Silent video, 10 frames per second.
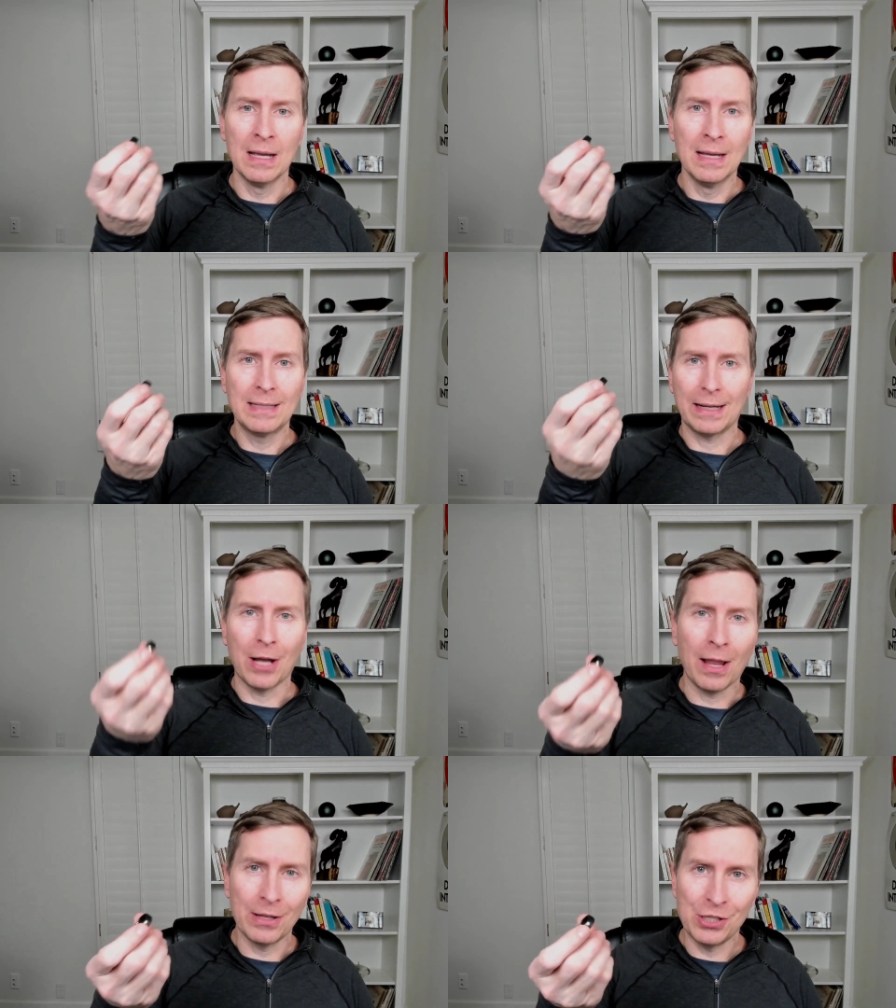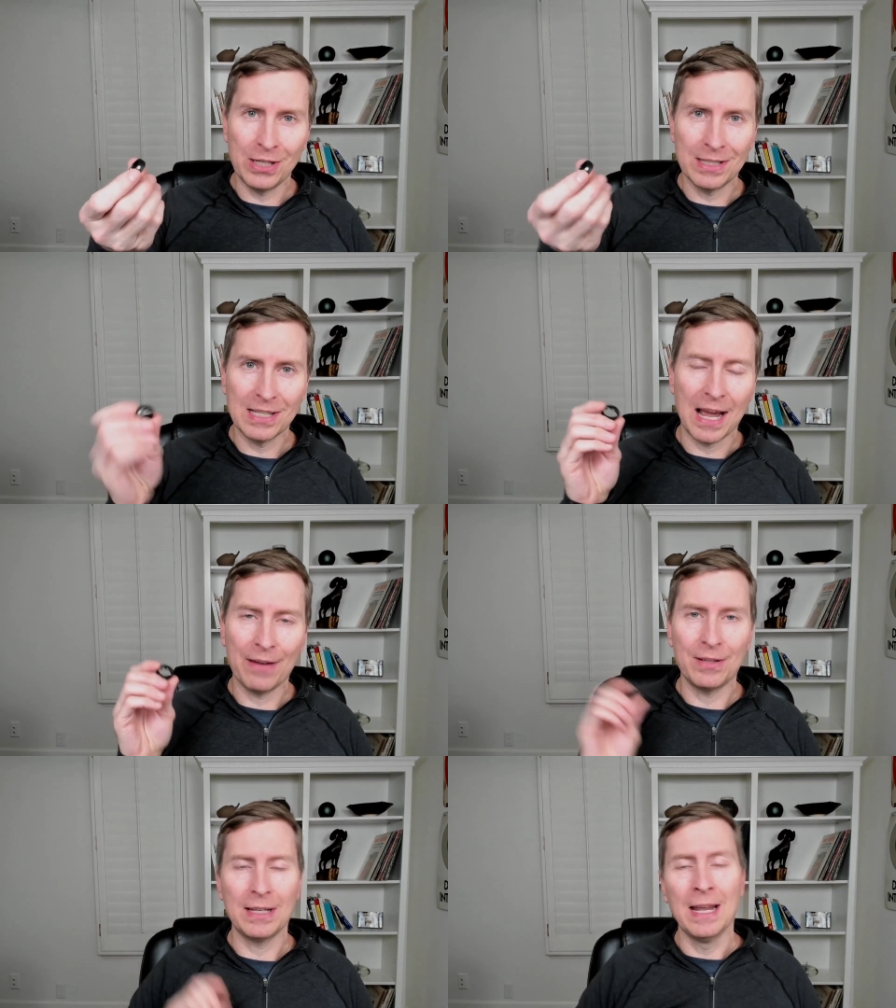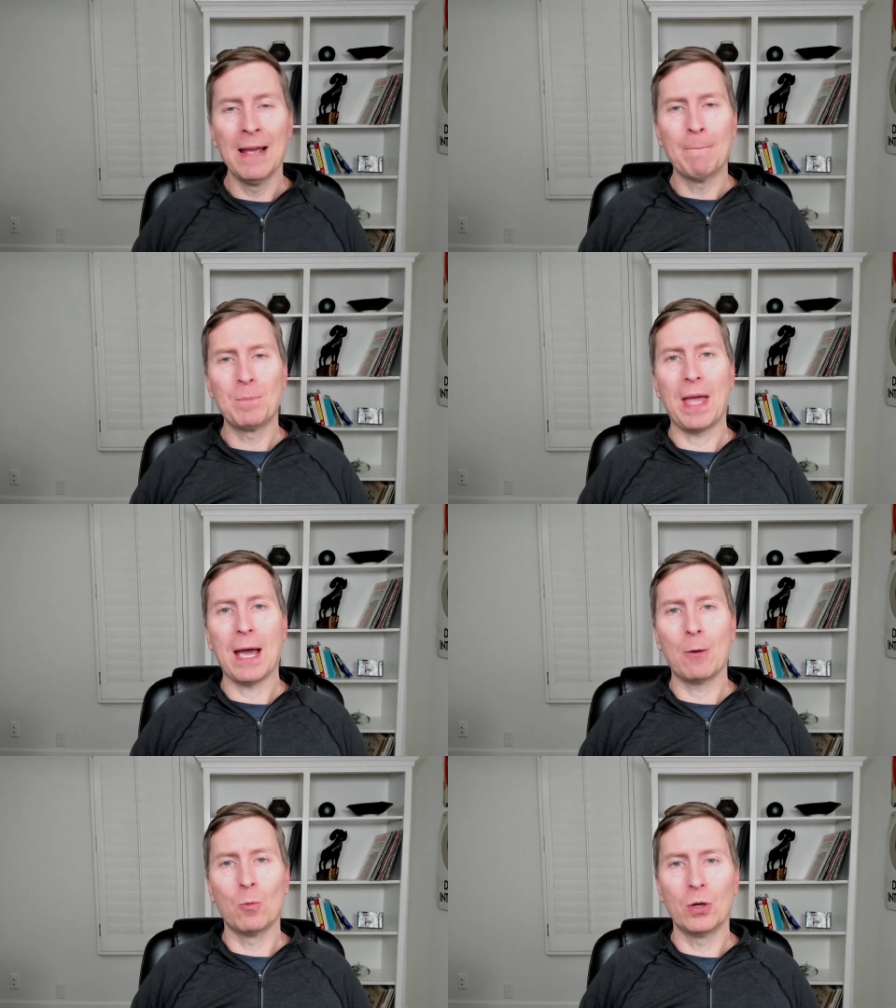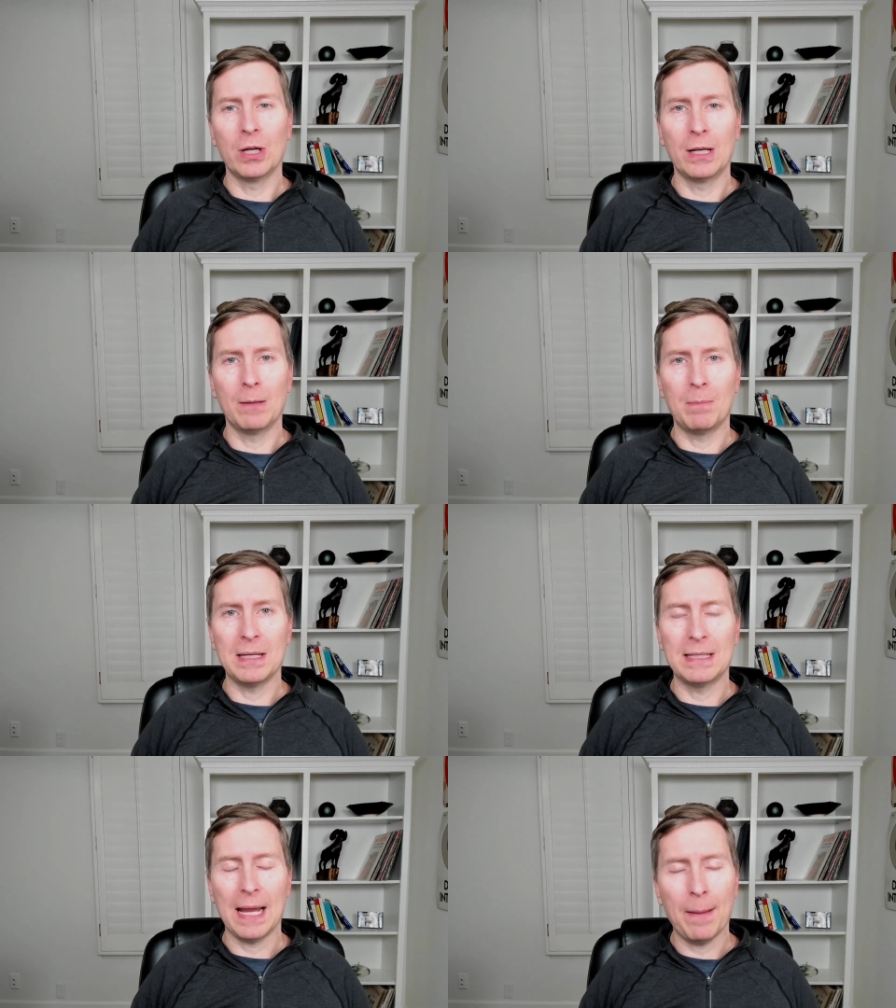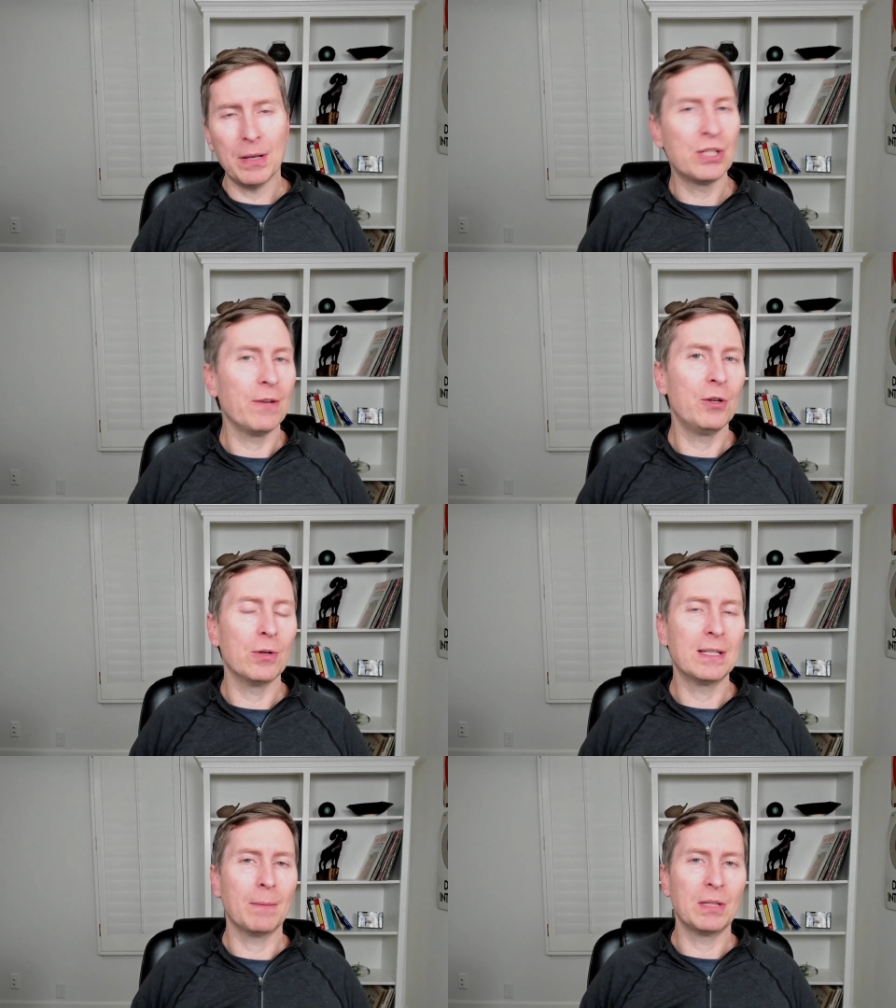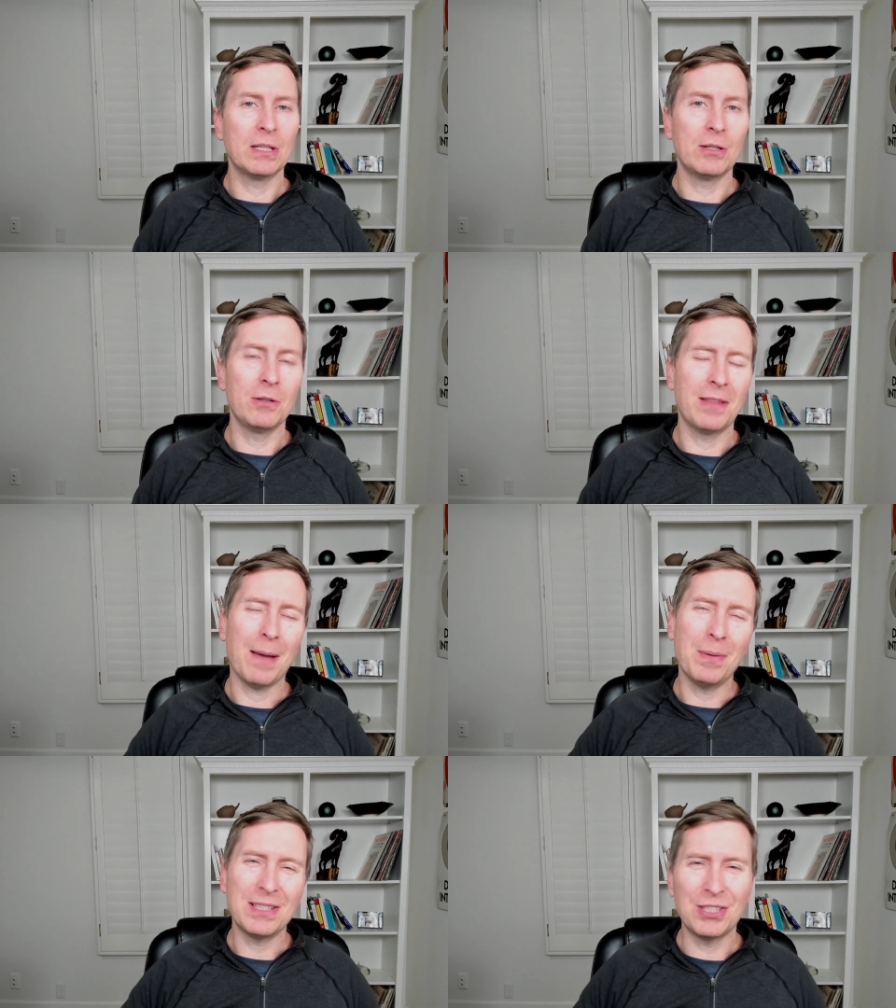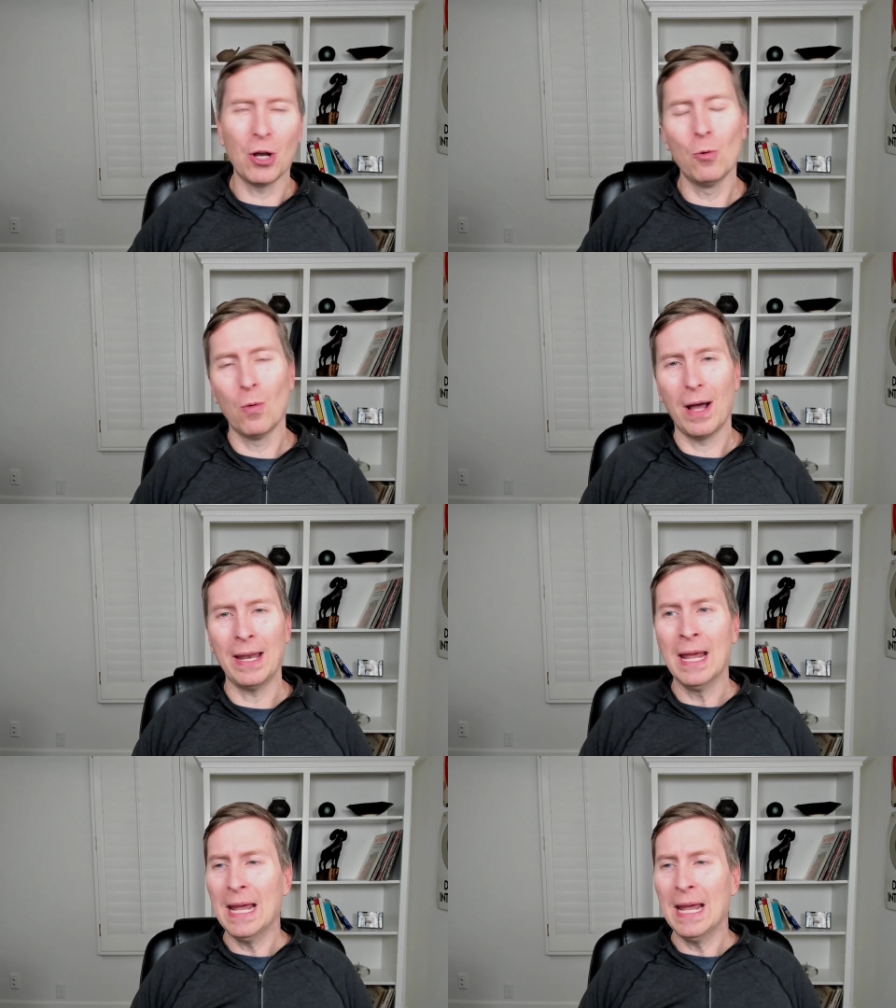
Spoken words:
technology inside of it that would be damaged if you attempted to do that, but so what?